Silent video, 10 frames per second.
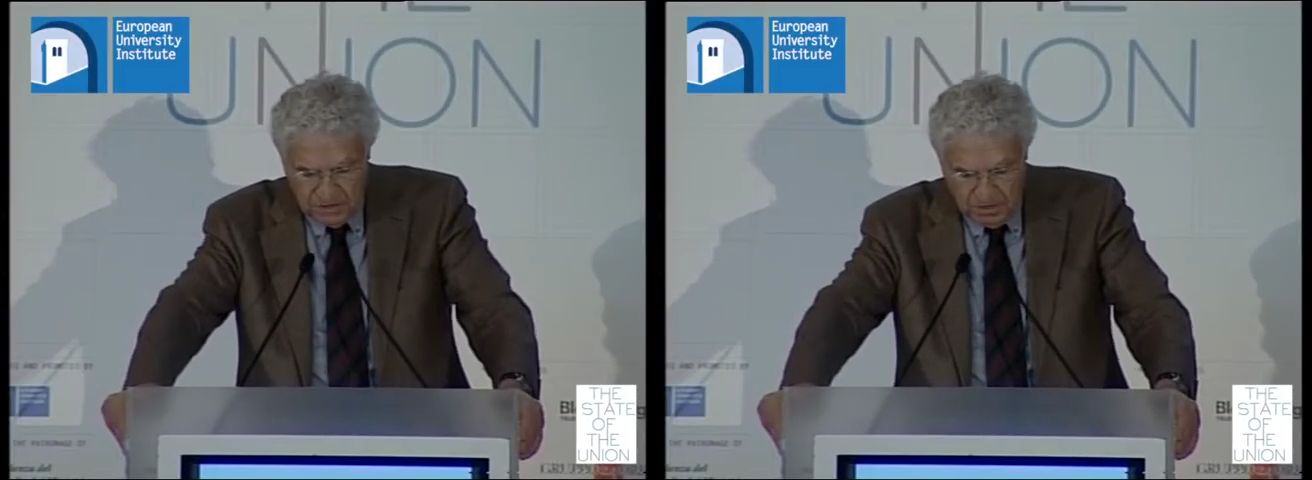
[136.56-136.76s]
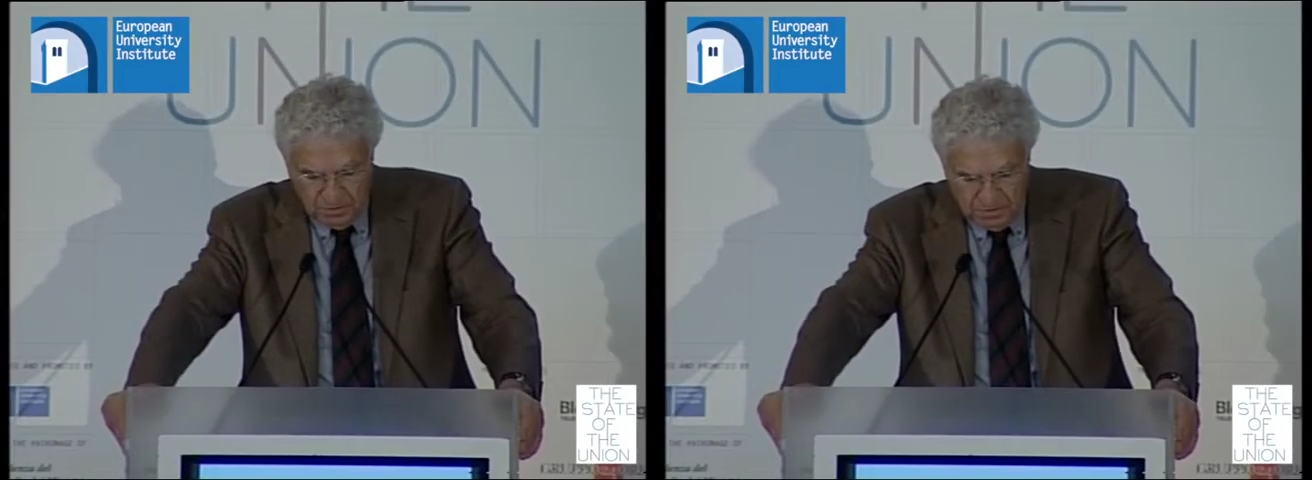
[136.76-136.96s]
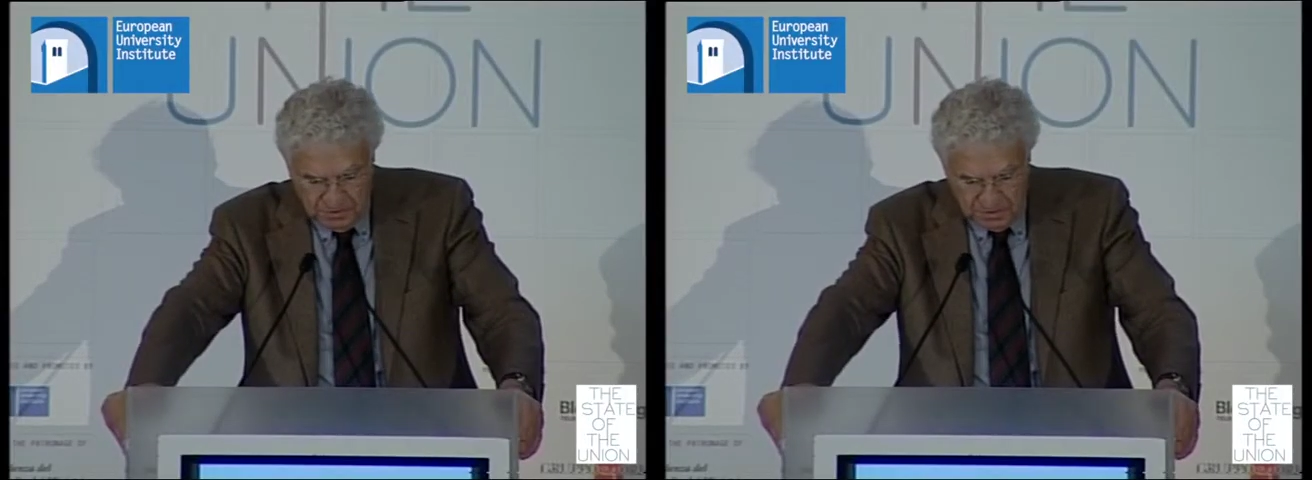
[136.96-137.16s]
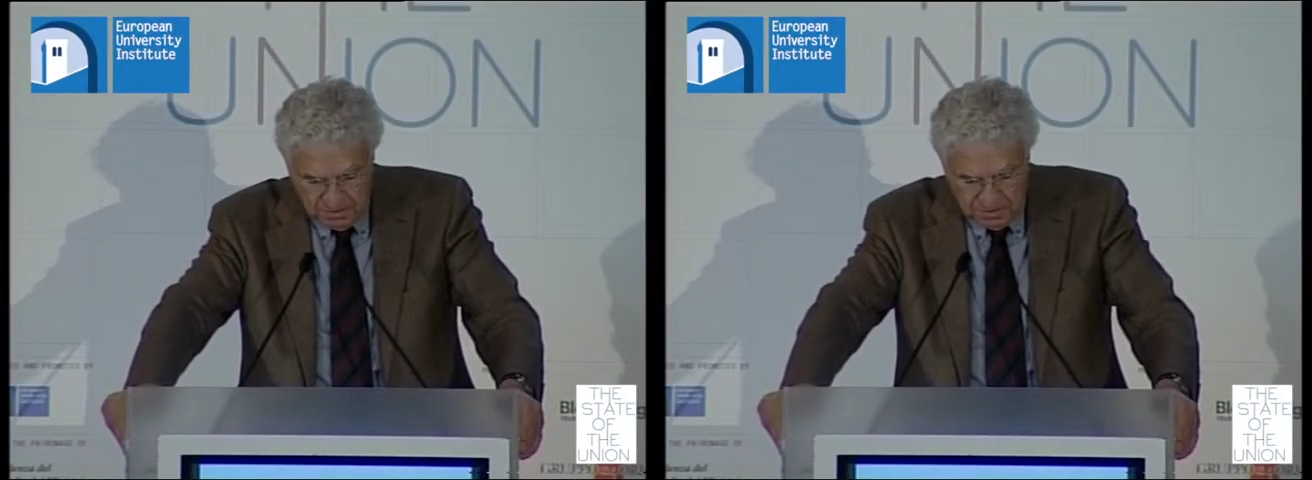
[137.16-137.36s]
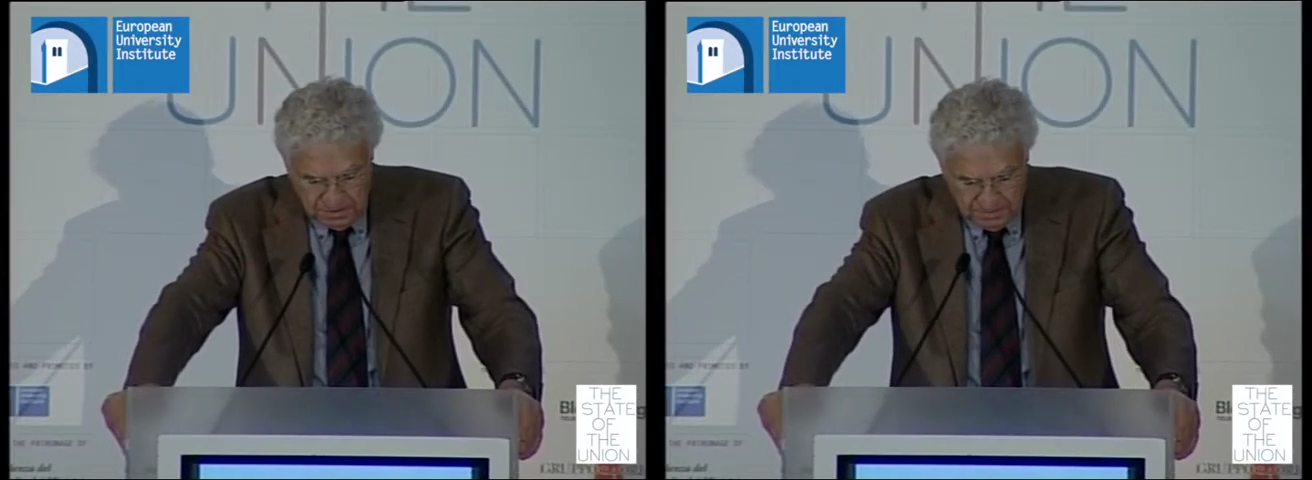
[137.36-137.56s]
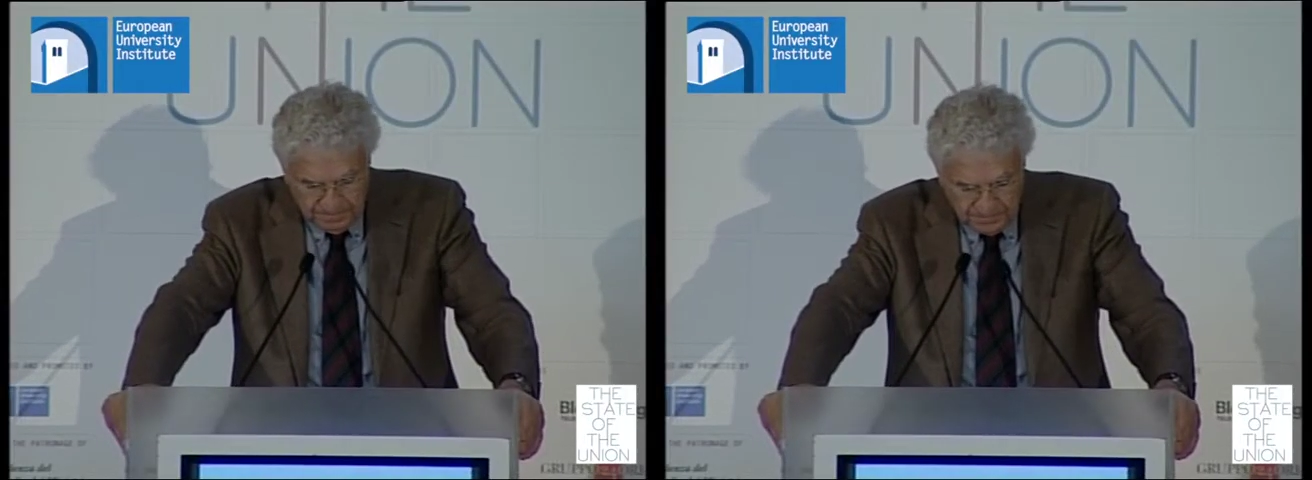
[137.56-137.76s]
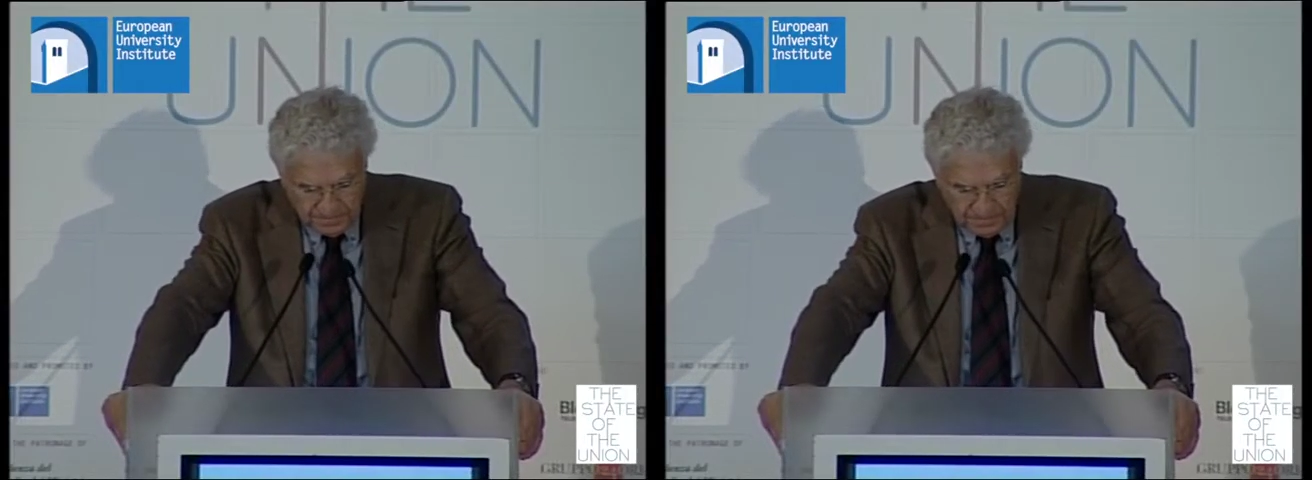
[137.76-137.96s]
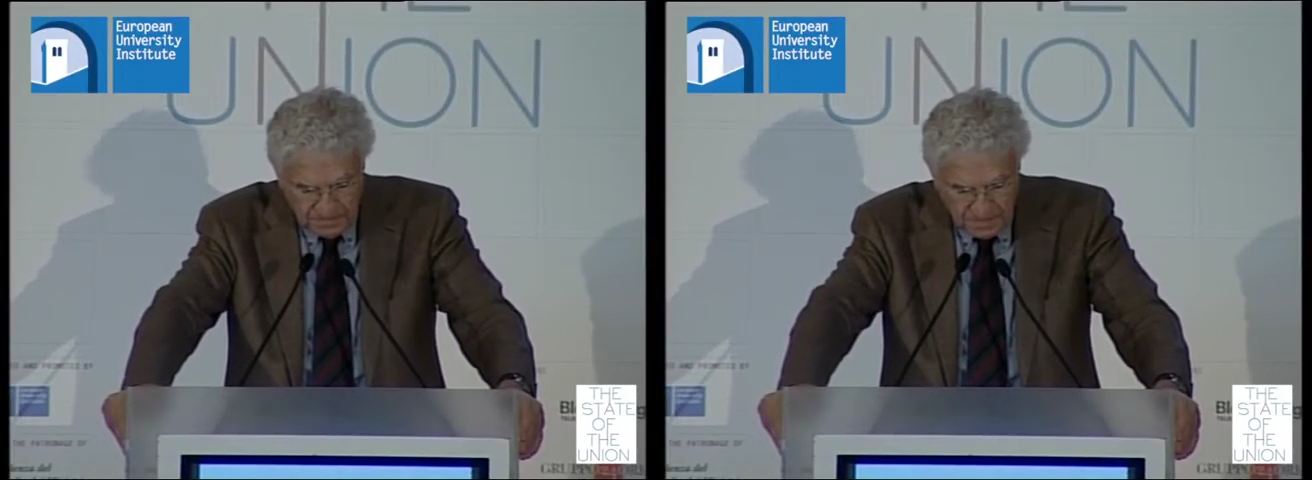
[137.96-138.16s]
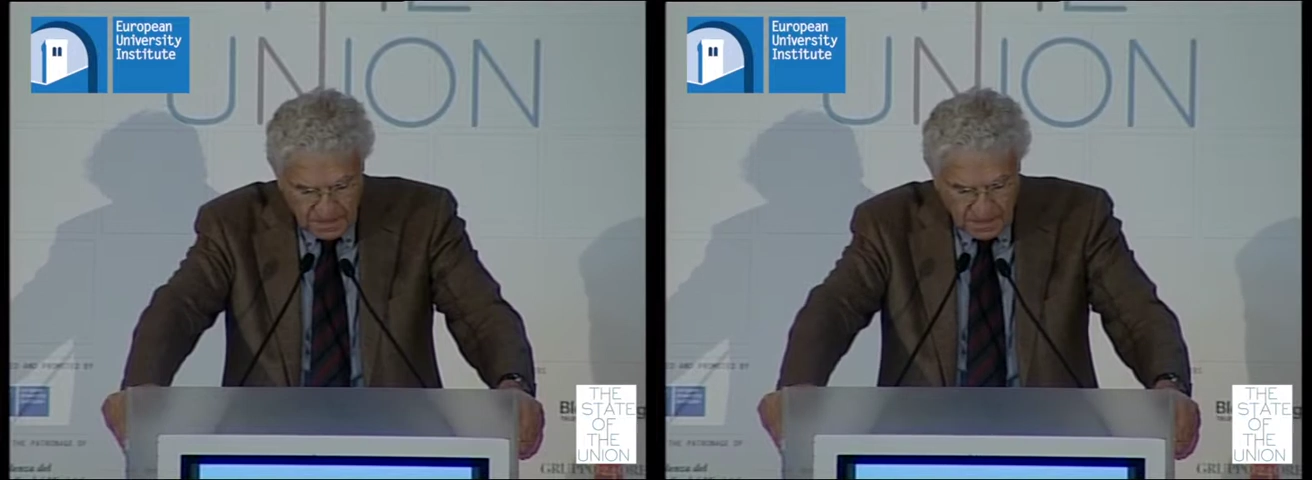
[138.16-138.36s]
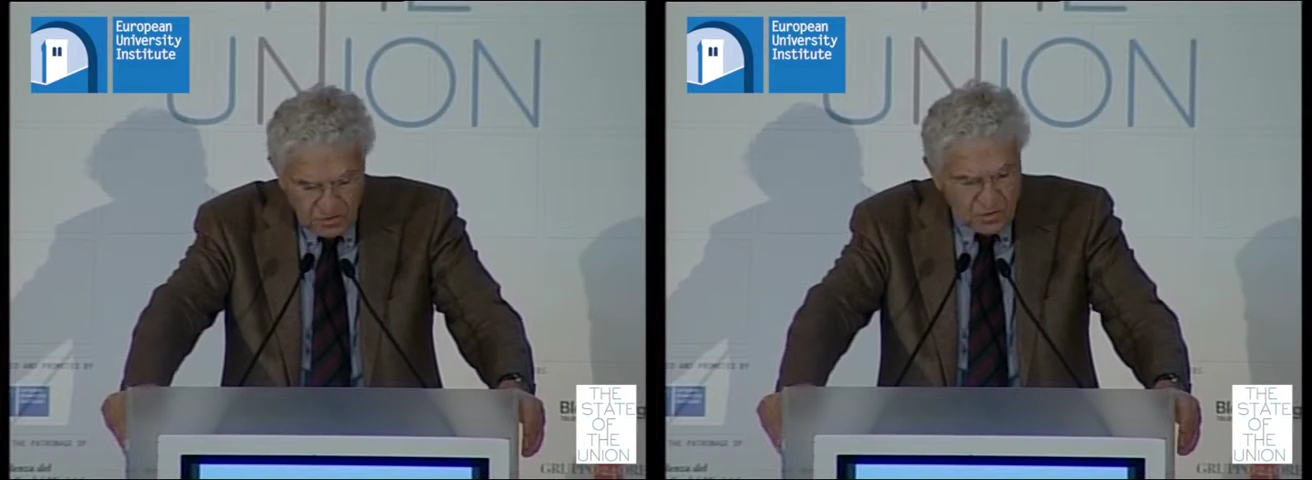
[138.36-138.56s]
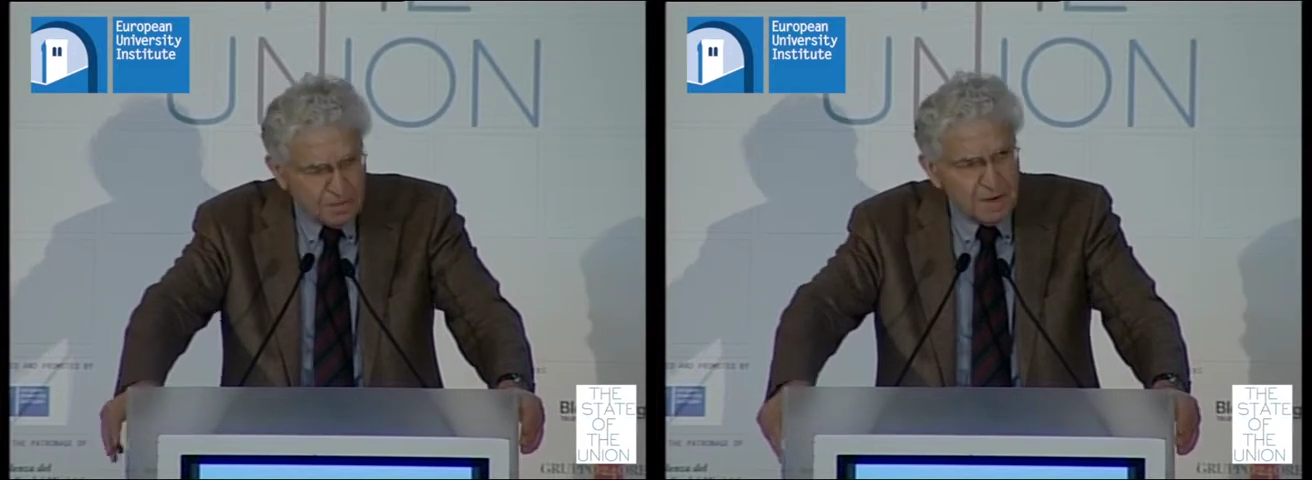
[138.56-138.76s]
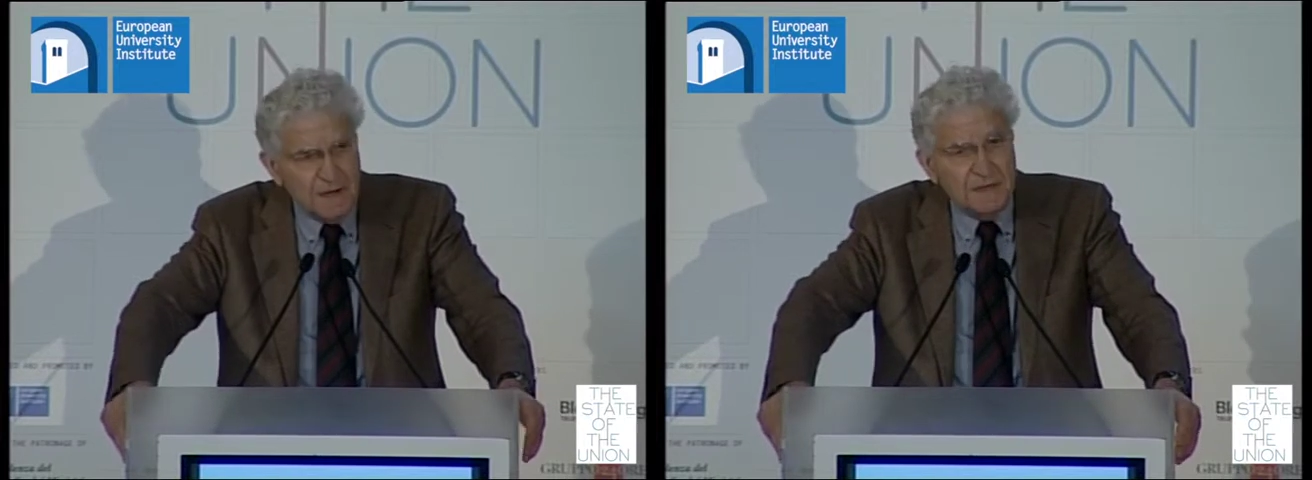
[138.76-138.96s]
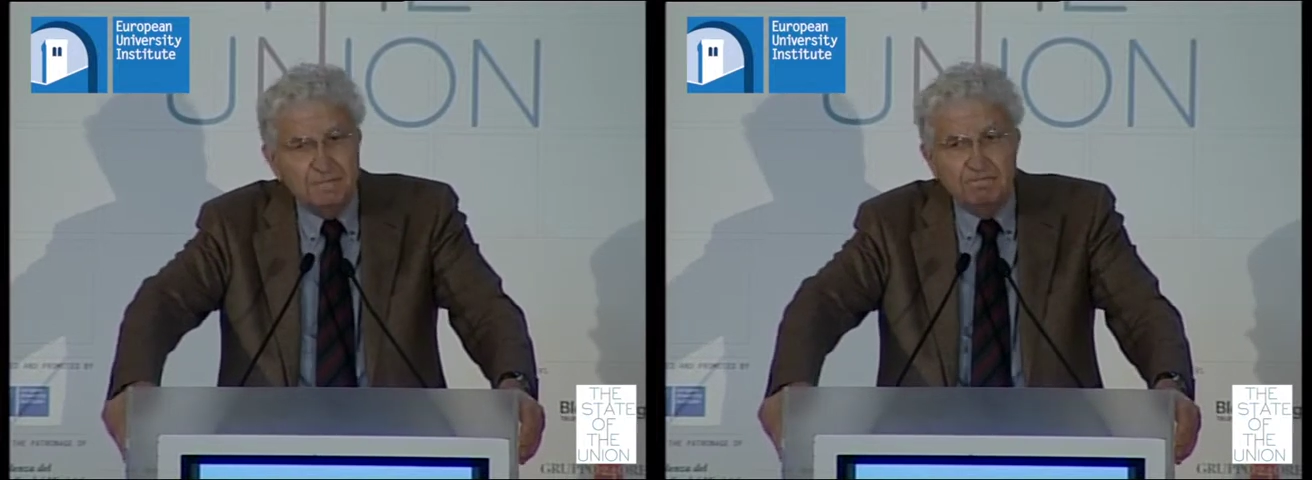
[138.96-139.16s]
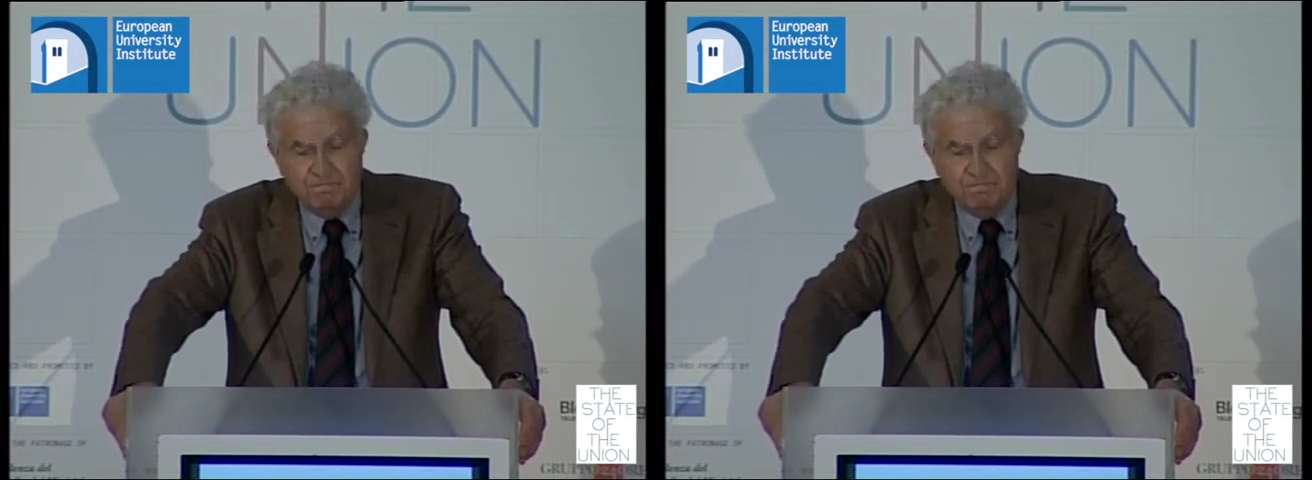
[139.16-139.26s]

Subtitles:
surpluses. Normally,